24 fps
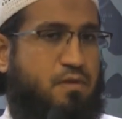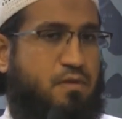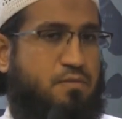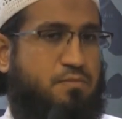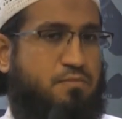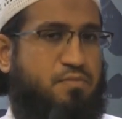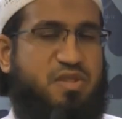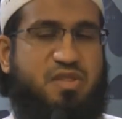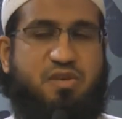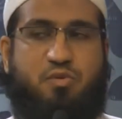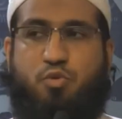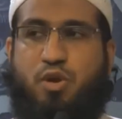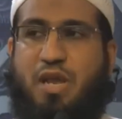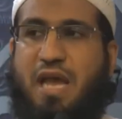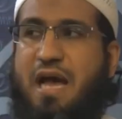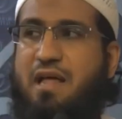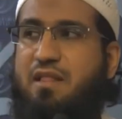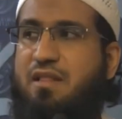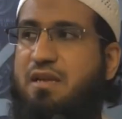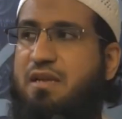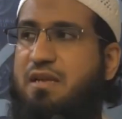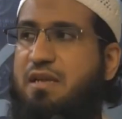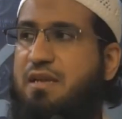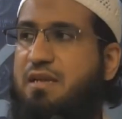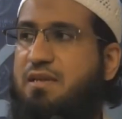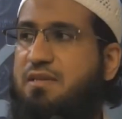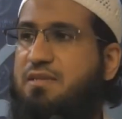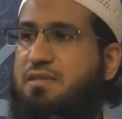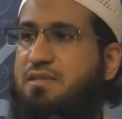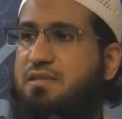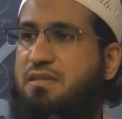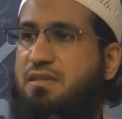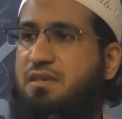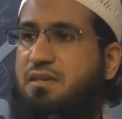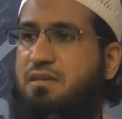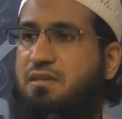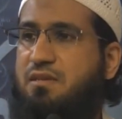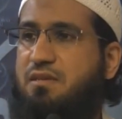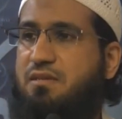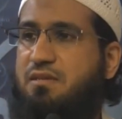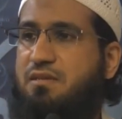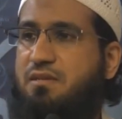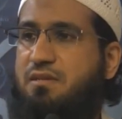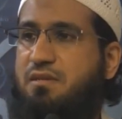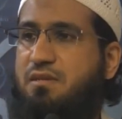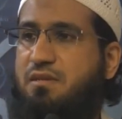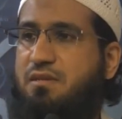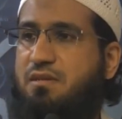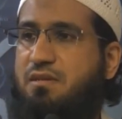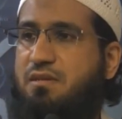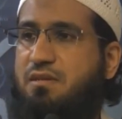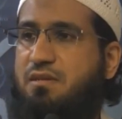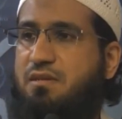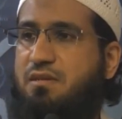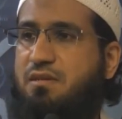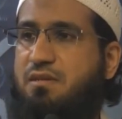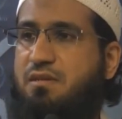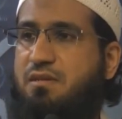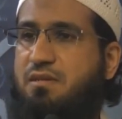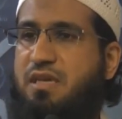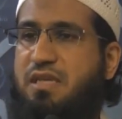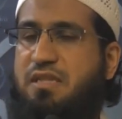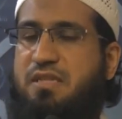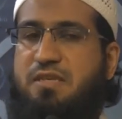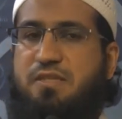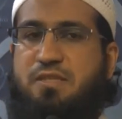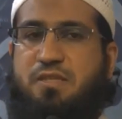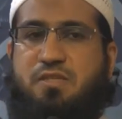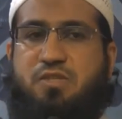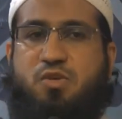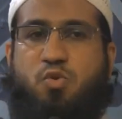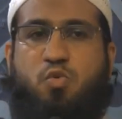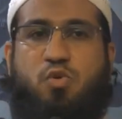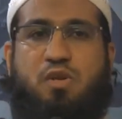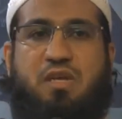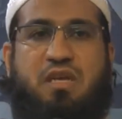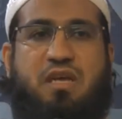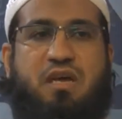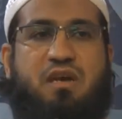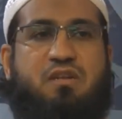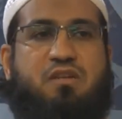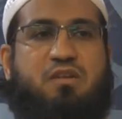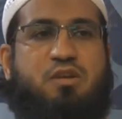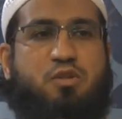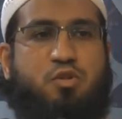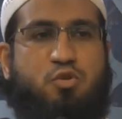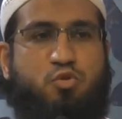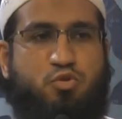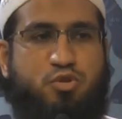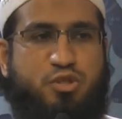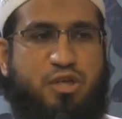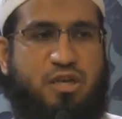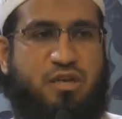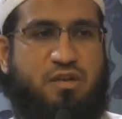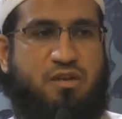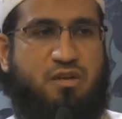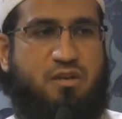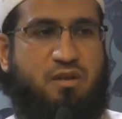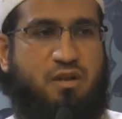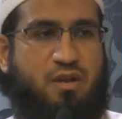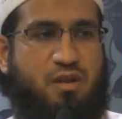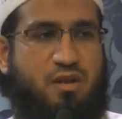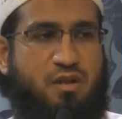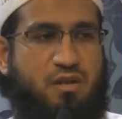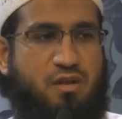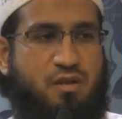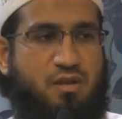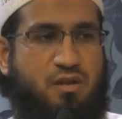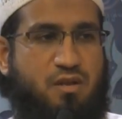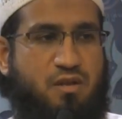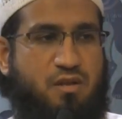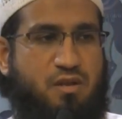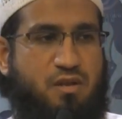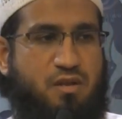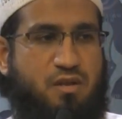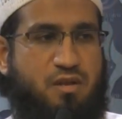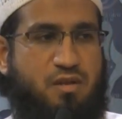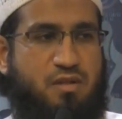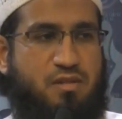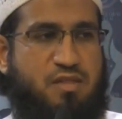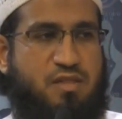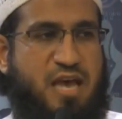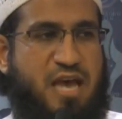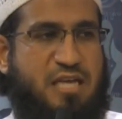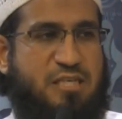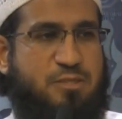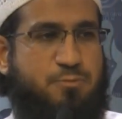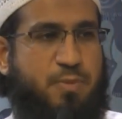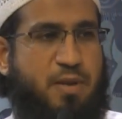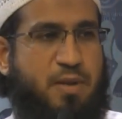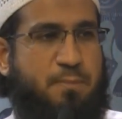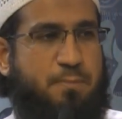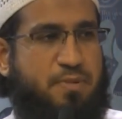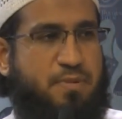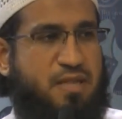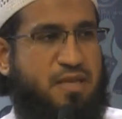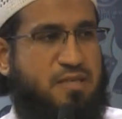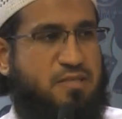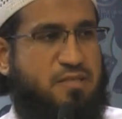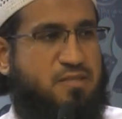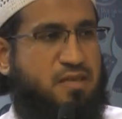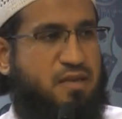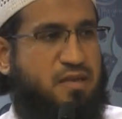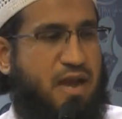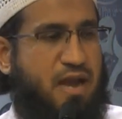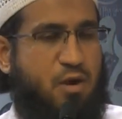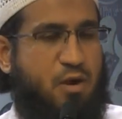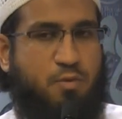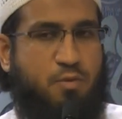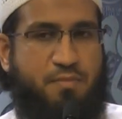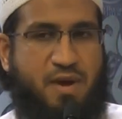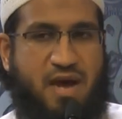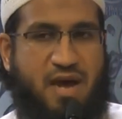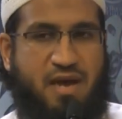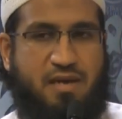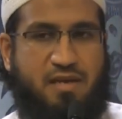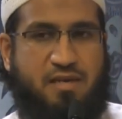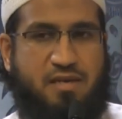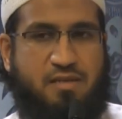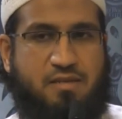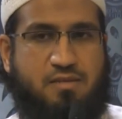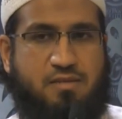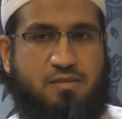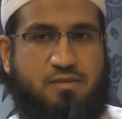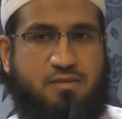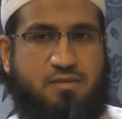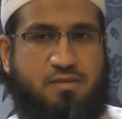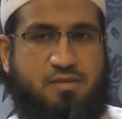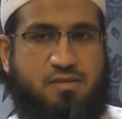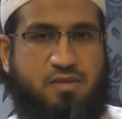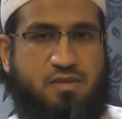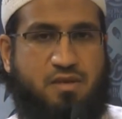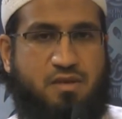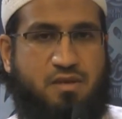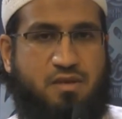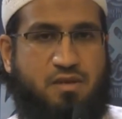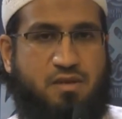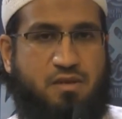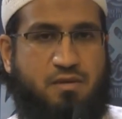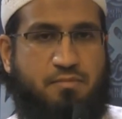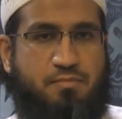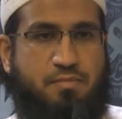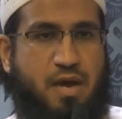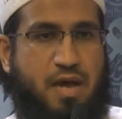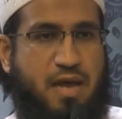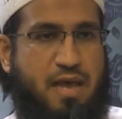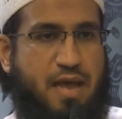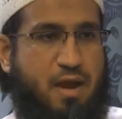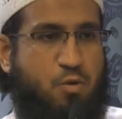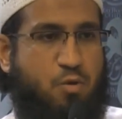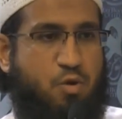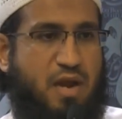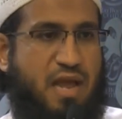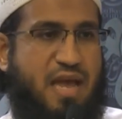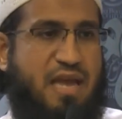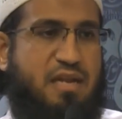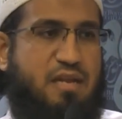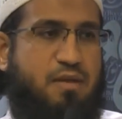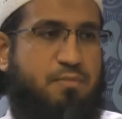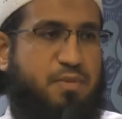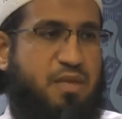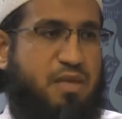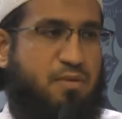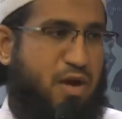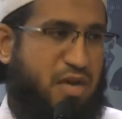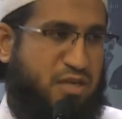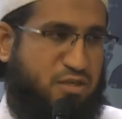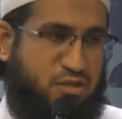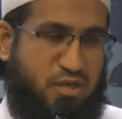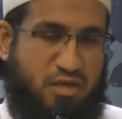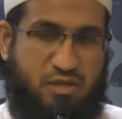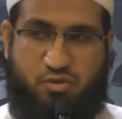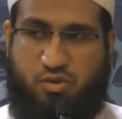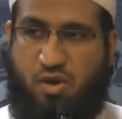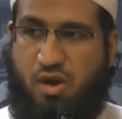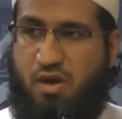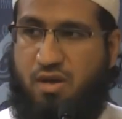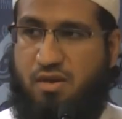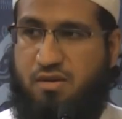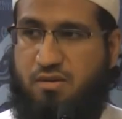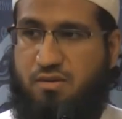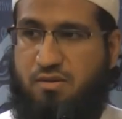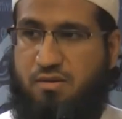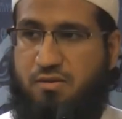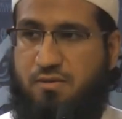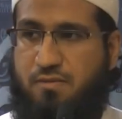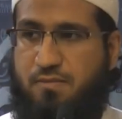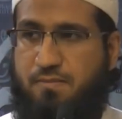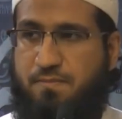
But the reality is that this is only a delusion that has been placed in our minds by our enemy, by shaitan.